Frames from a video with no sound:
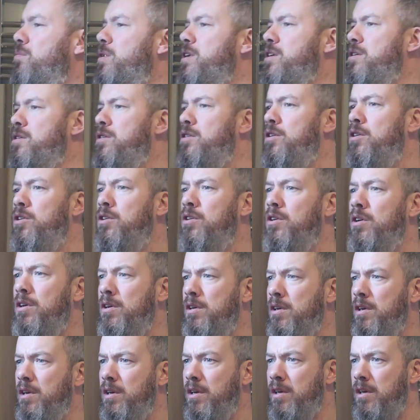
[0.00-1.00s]
when you
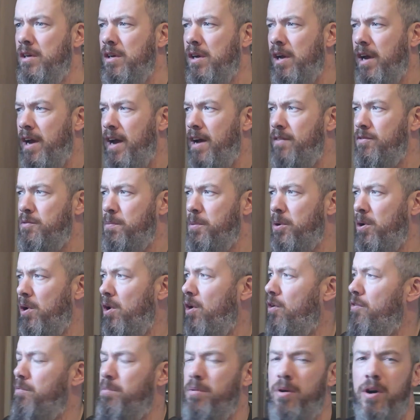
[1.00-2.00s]
have to put a
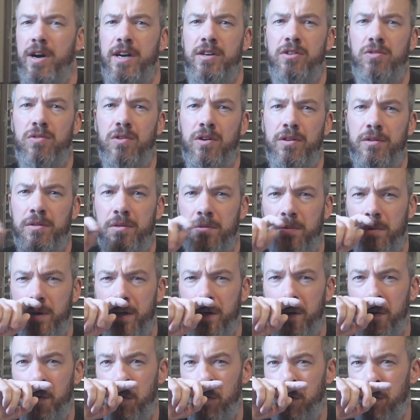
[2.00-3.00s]
lot of pressure on when
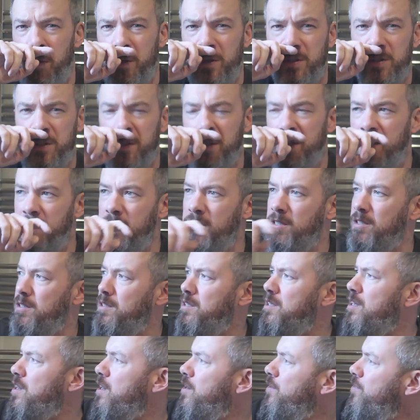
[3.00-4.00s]
you're not using decent
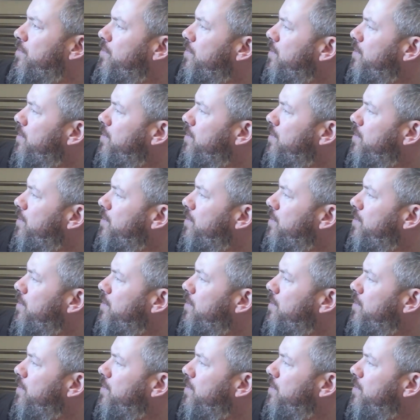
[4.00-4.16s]
stuff,